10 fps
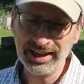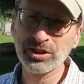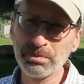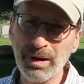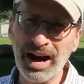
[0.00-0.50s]

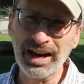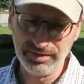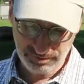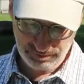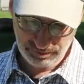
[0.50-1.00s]
spot
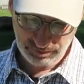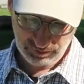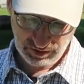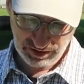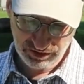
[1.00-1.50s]

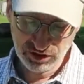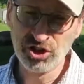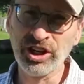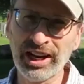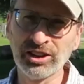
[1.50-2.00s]
the
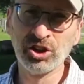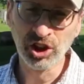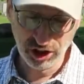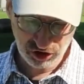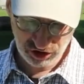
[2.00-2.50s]
shared church